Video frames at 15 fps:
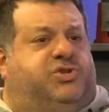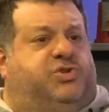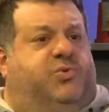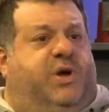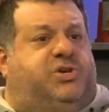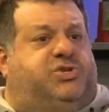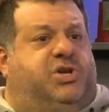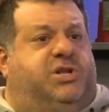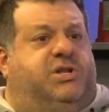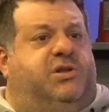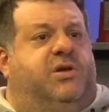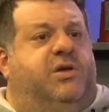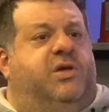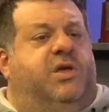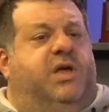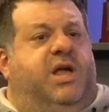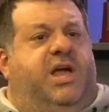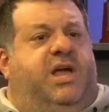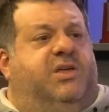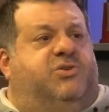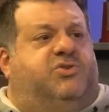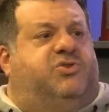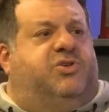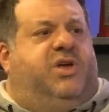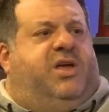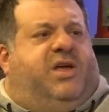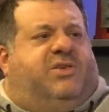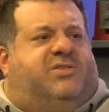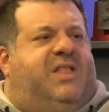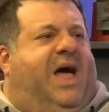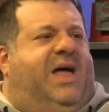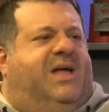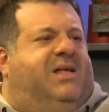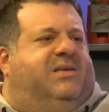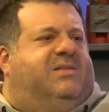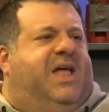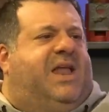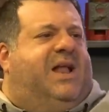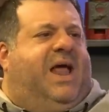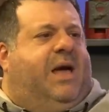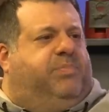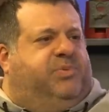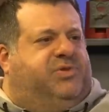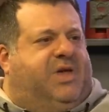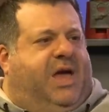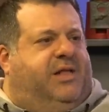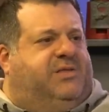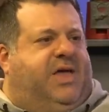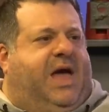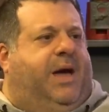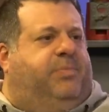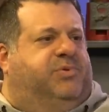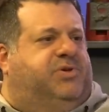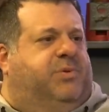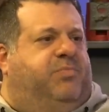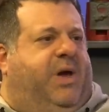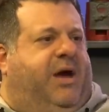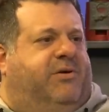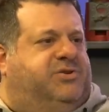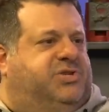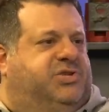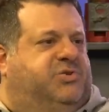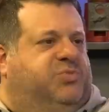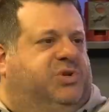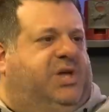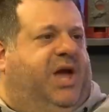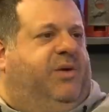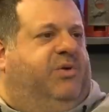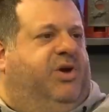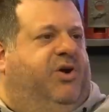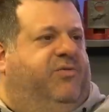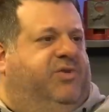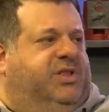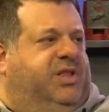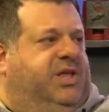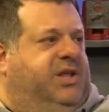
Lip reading: situation is not an apples to apples comparison to what Kyrie Irving